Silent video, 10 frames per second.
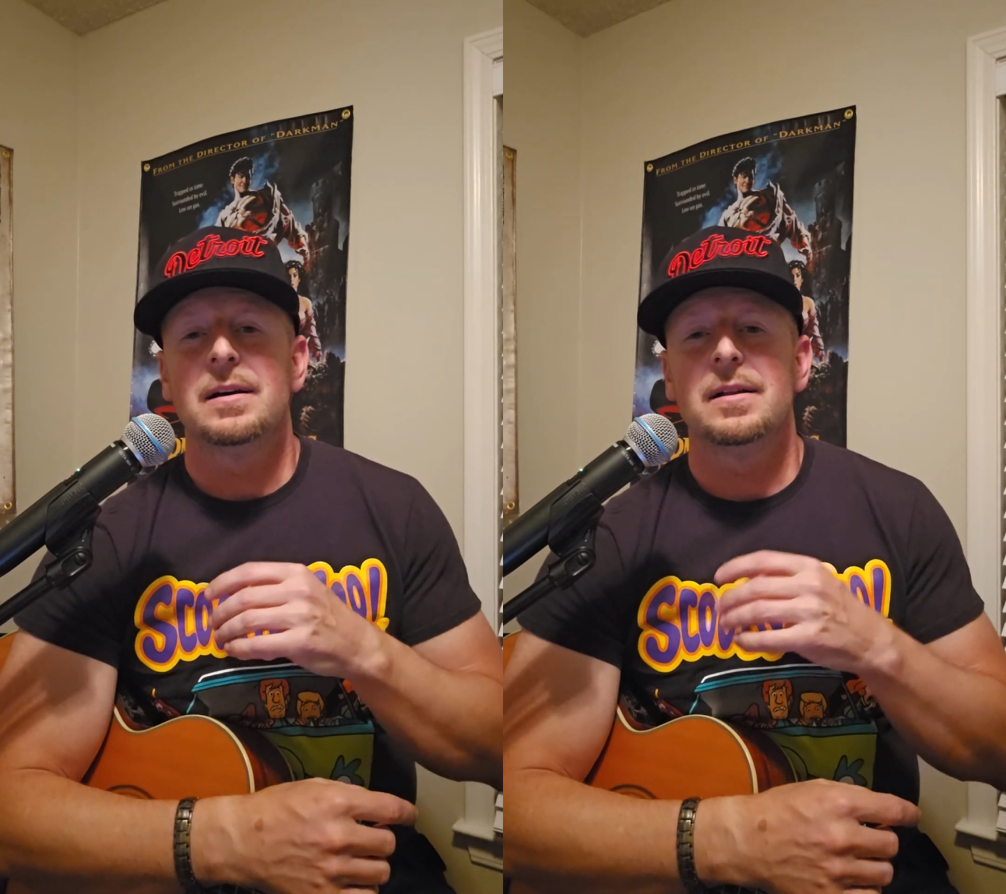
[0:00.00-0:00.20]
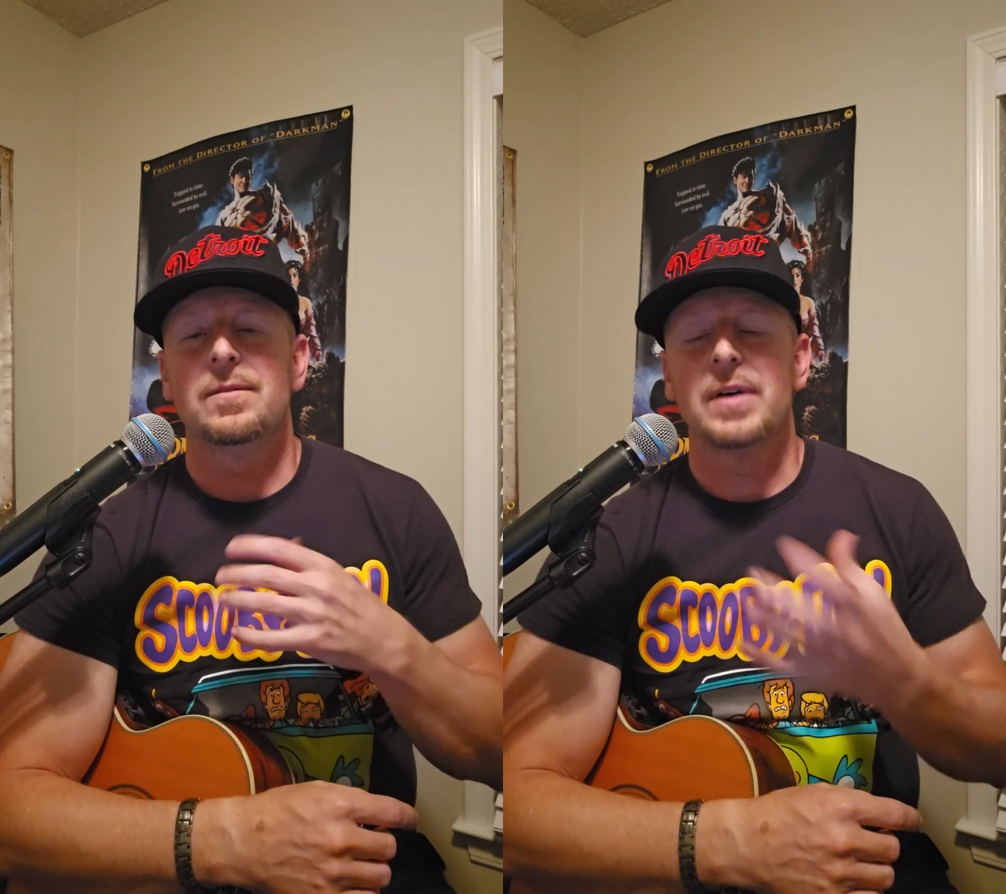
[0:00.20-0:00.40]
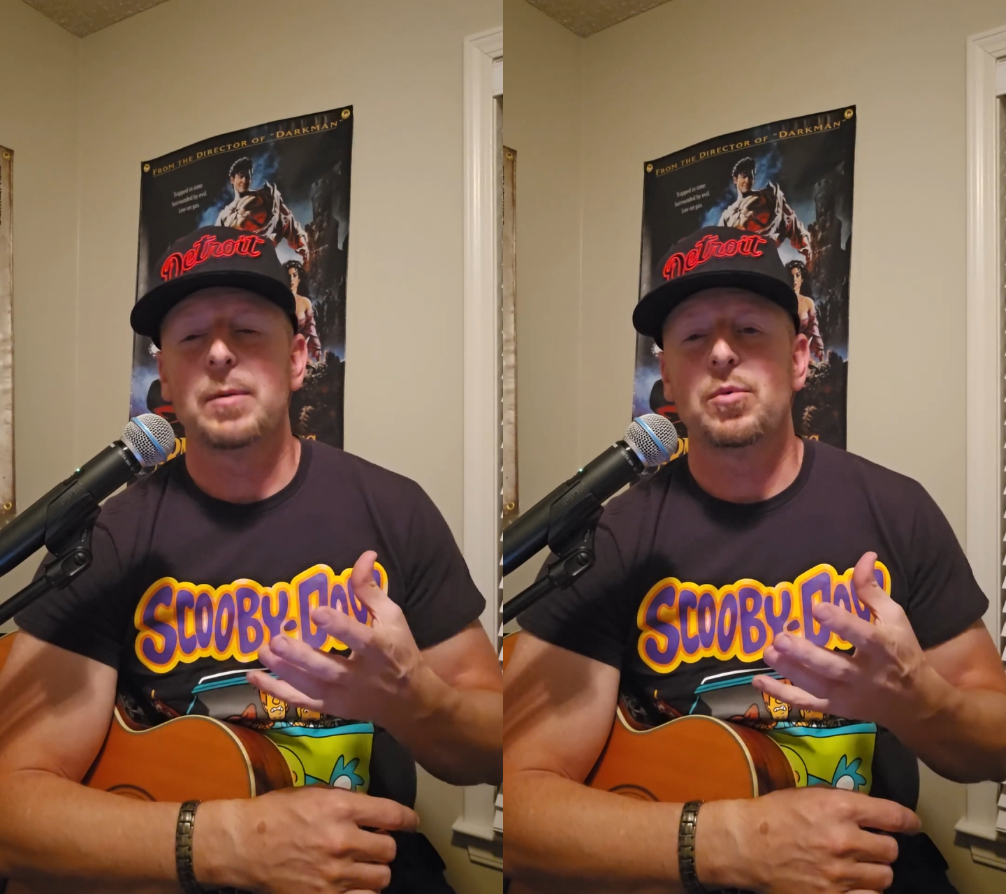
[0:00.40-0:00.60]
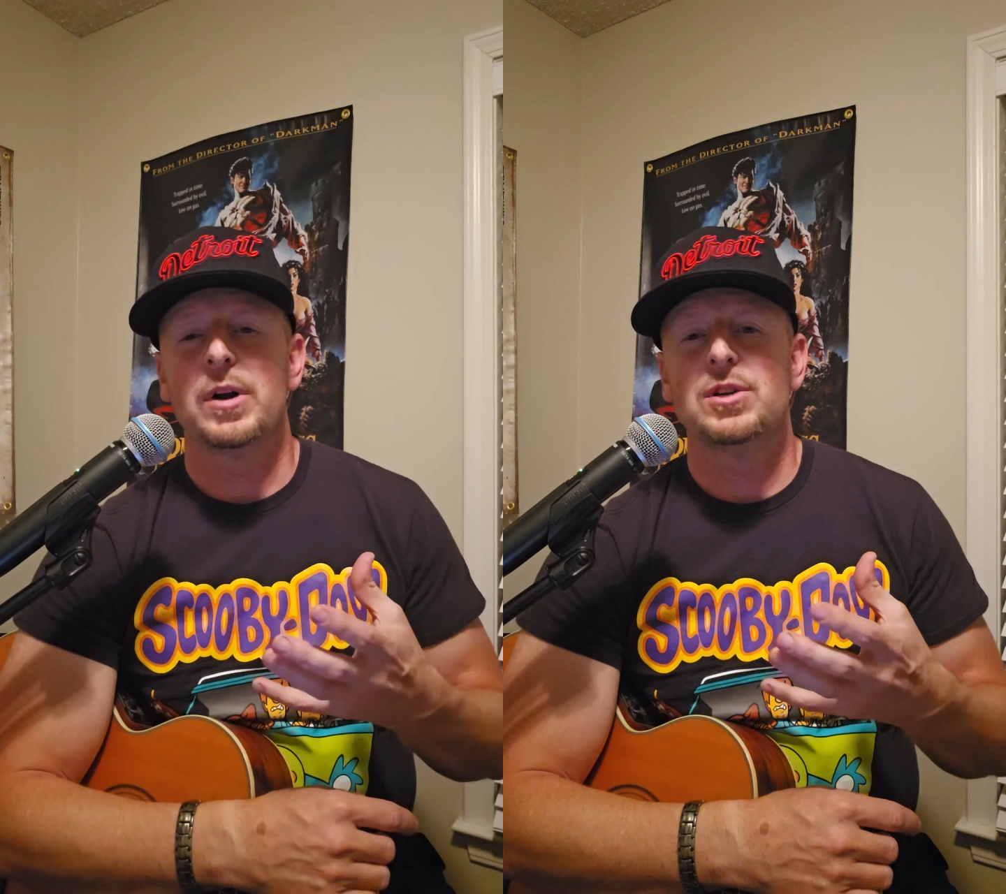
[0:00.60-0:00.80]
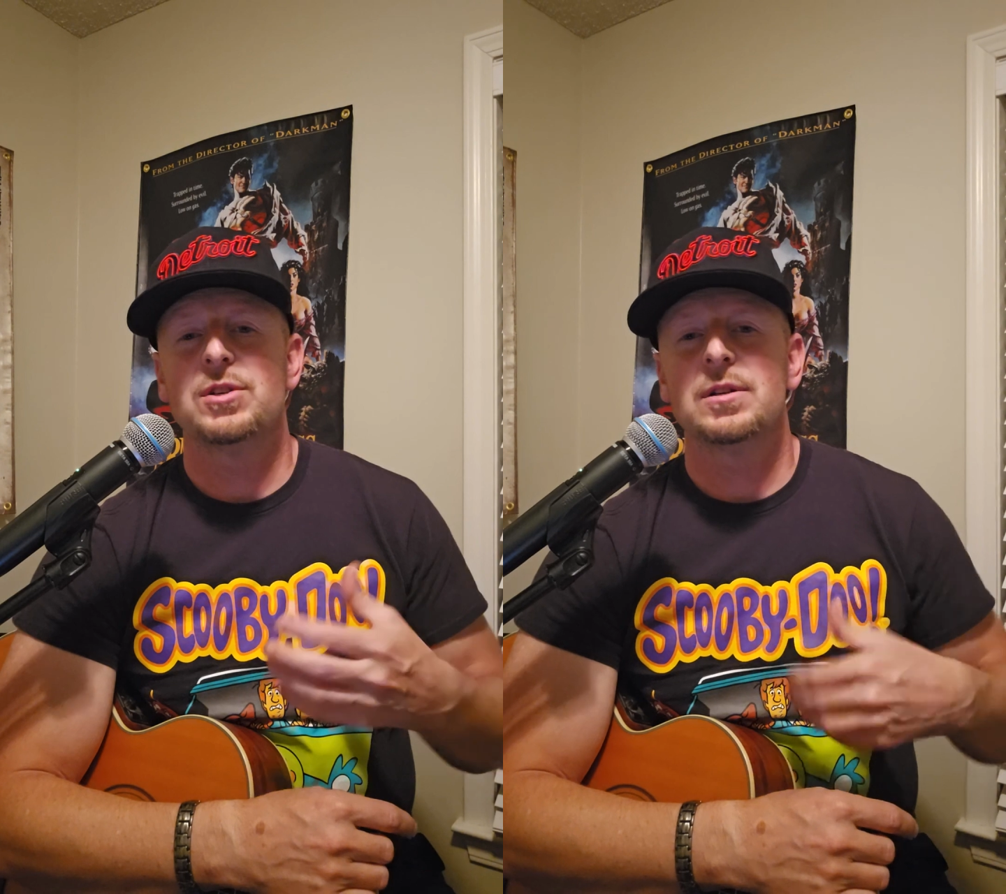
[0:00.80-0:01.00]
the
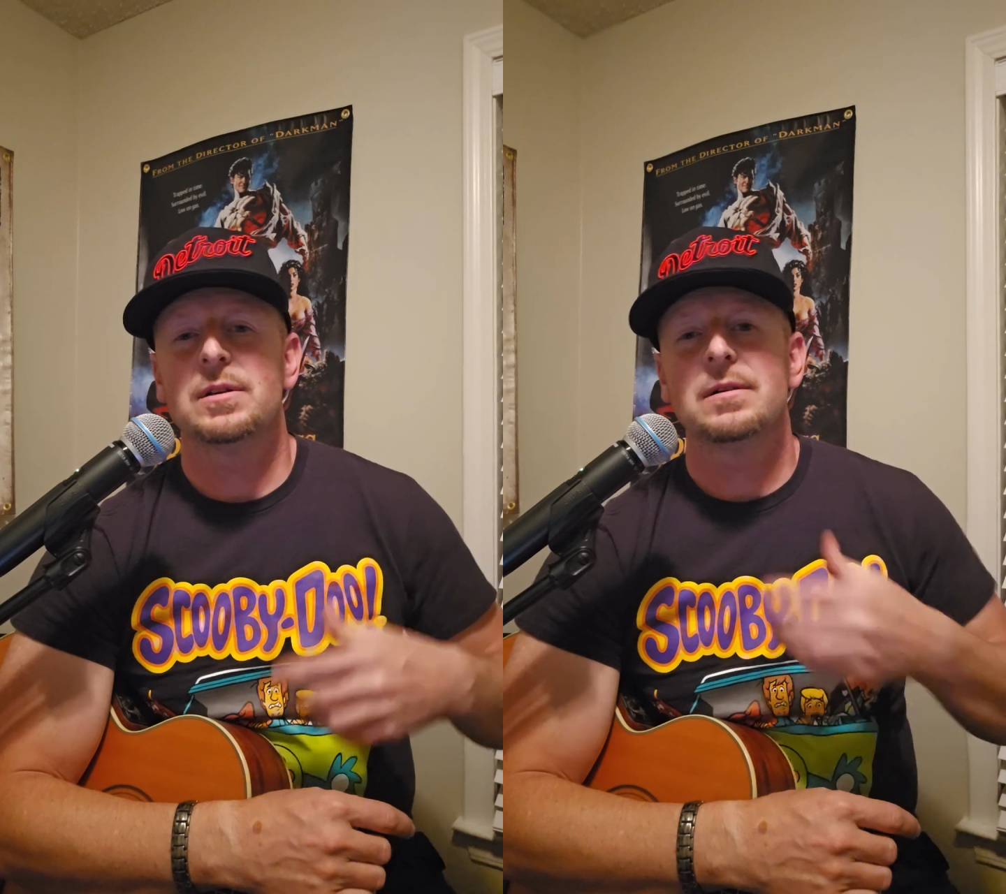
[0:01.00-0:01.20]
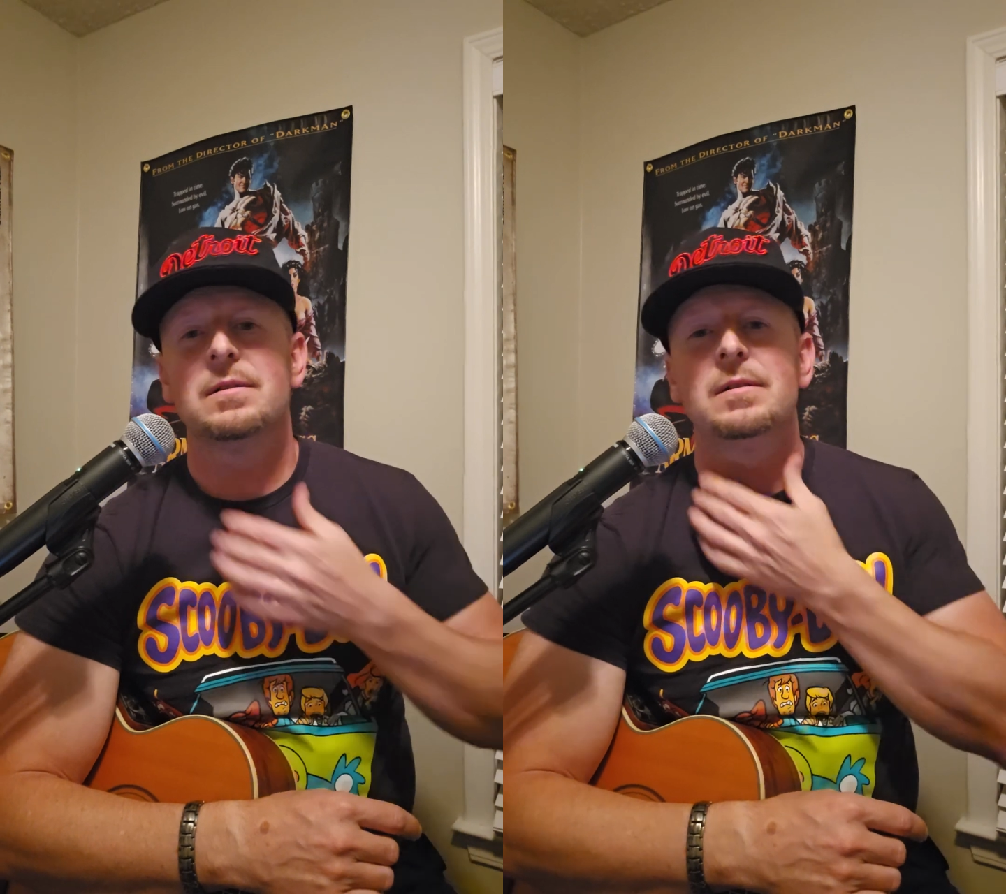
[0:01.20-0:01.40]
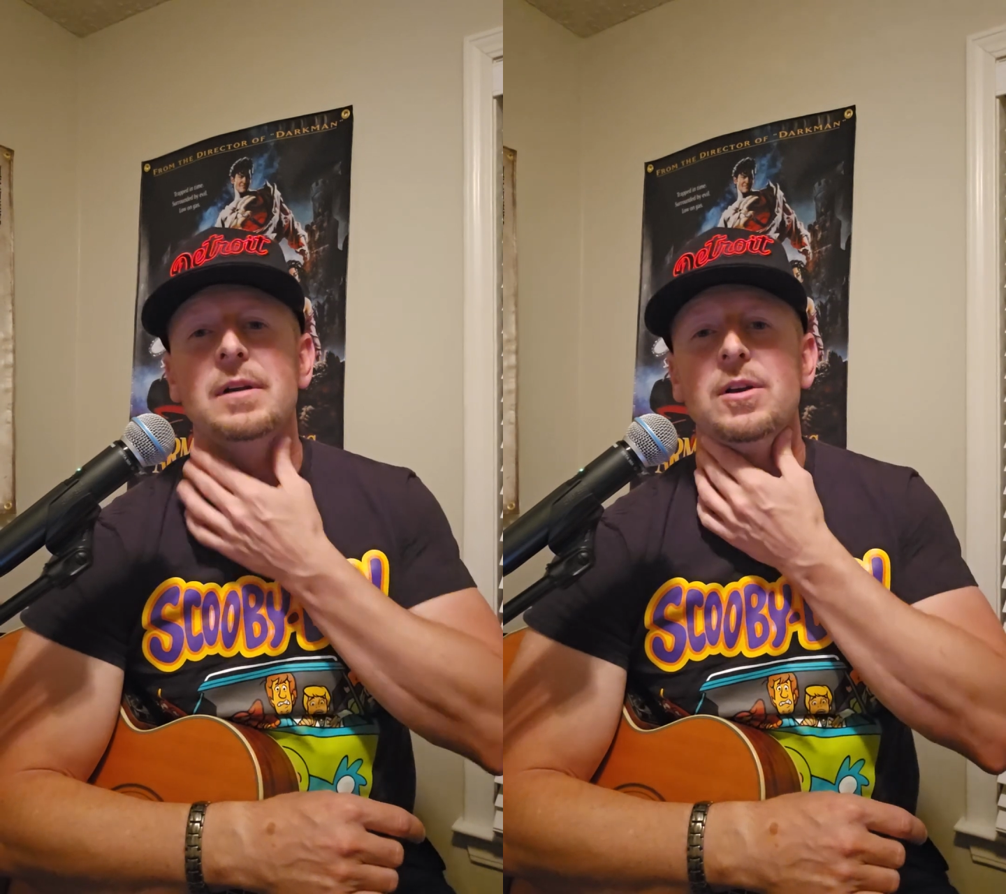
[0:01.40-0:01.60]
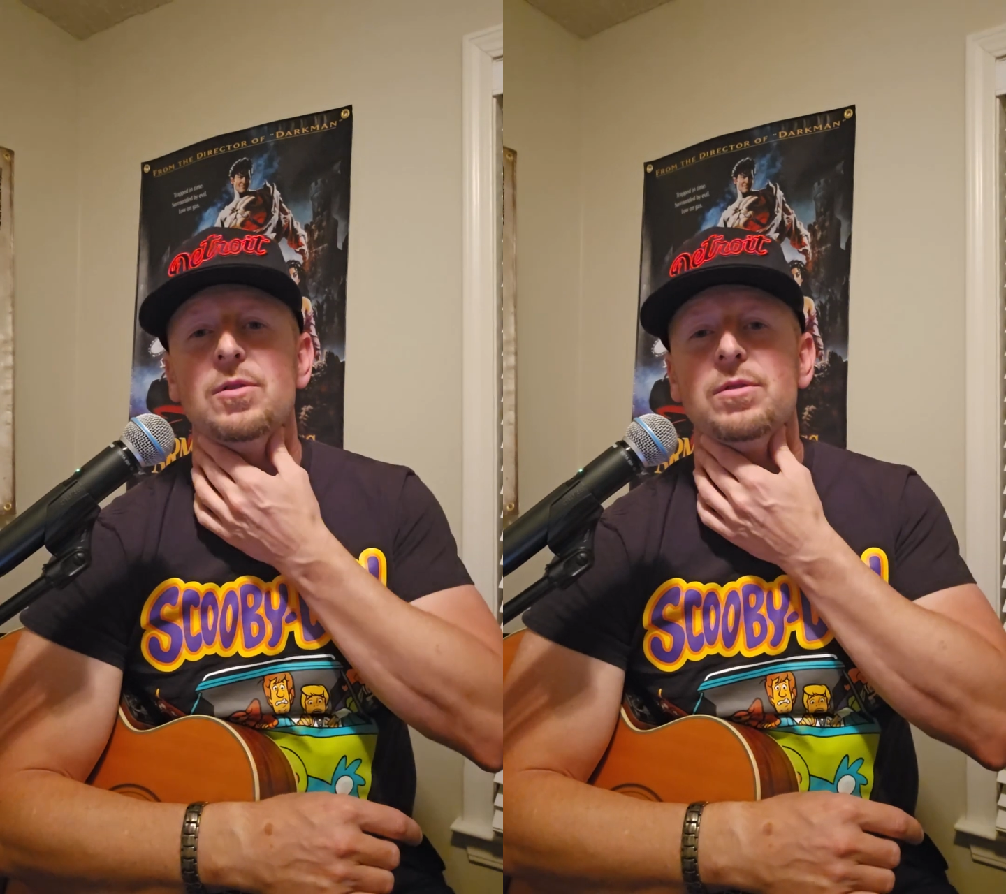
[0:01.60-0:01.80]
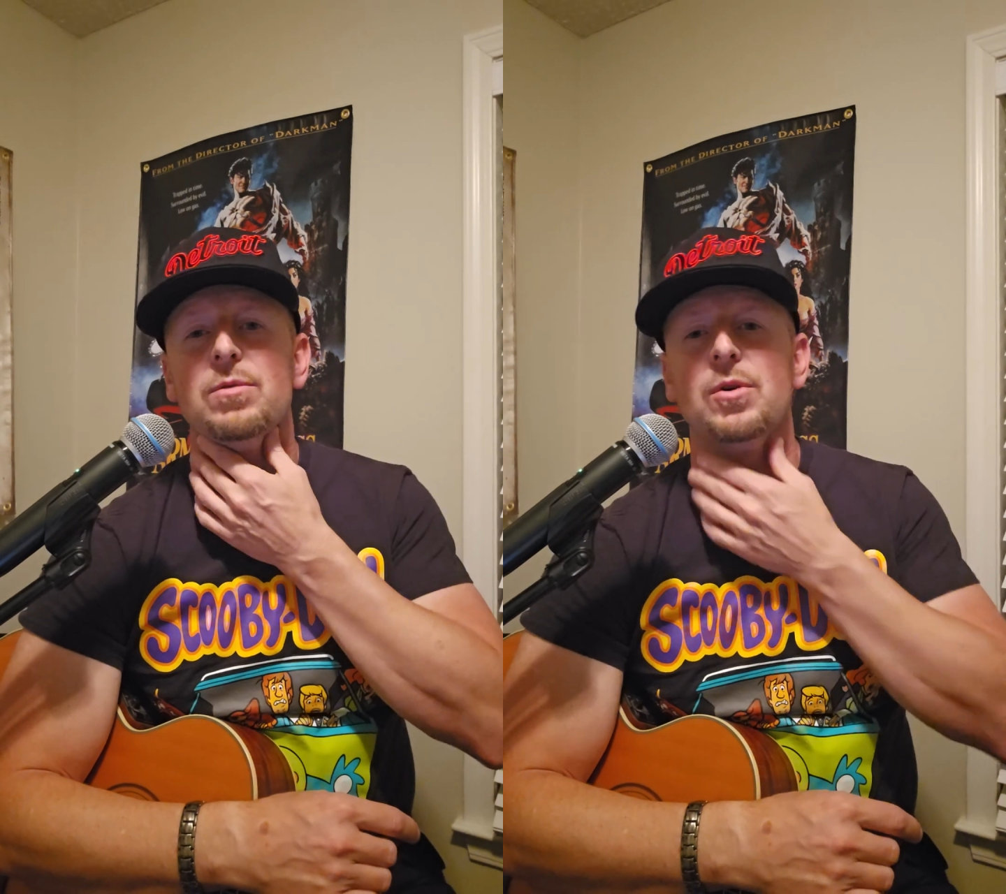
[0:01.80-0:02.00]
vibration in your
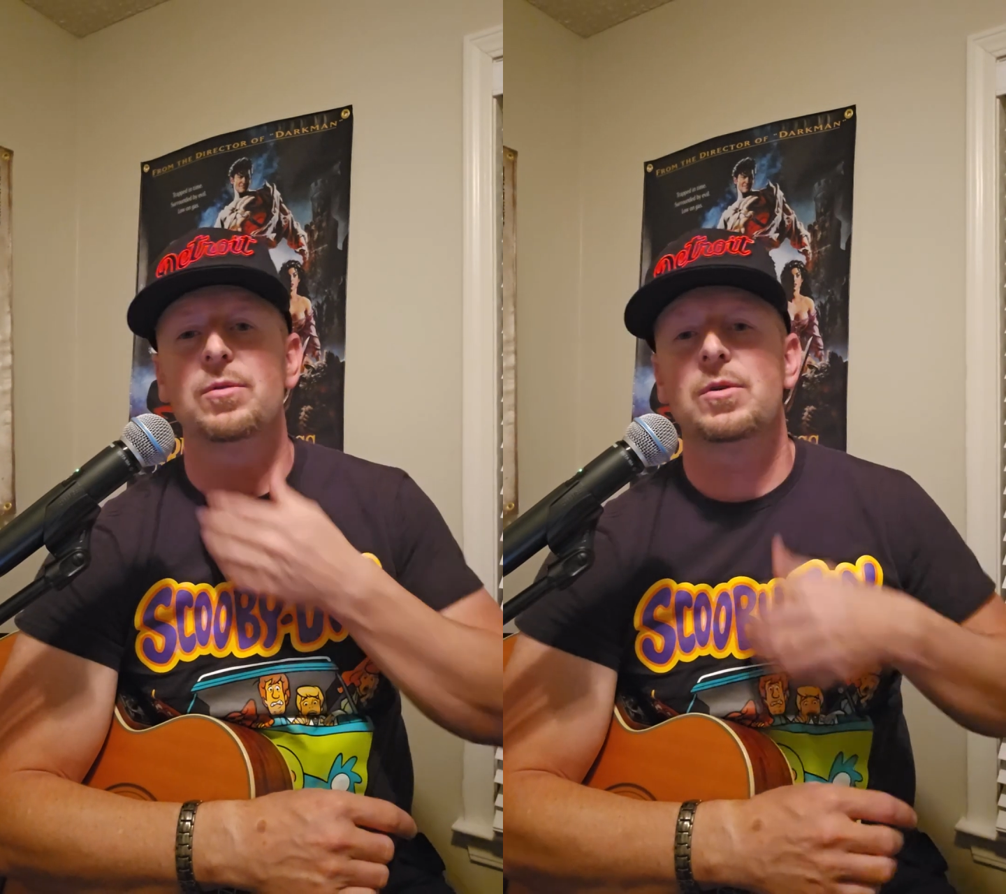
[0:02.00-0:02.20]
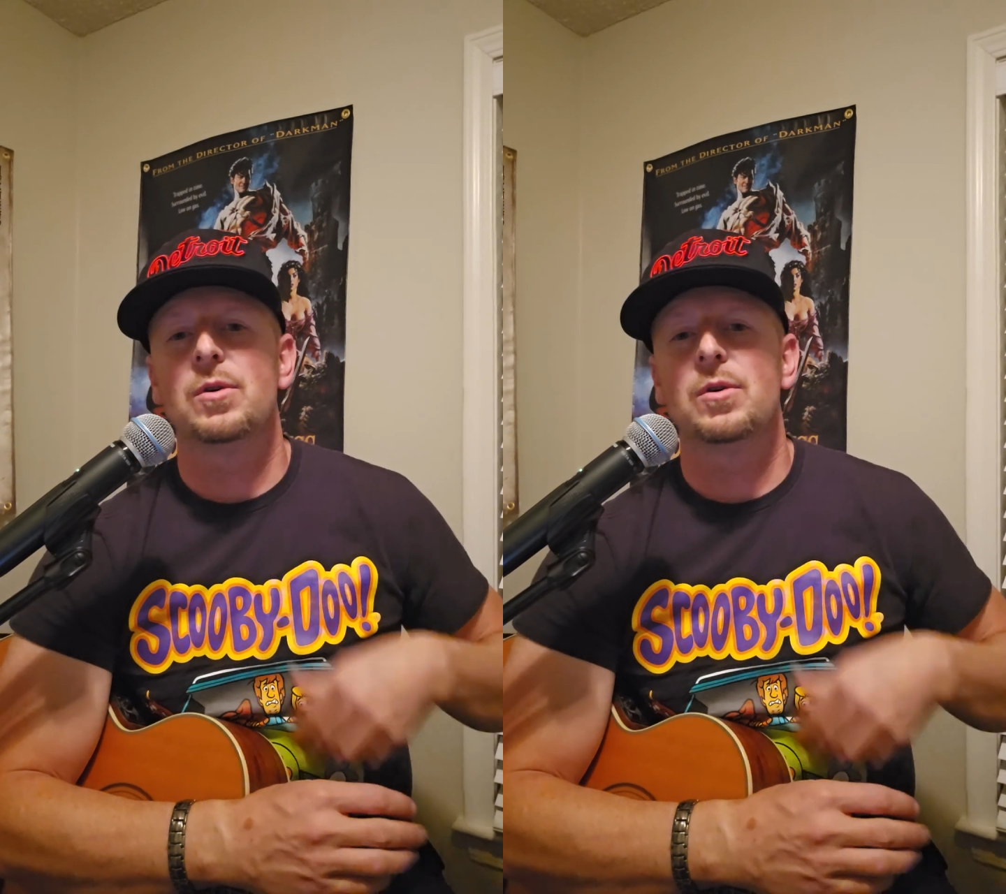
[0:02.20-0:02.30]
throat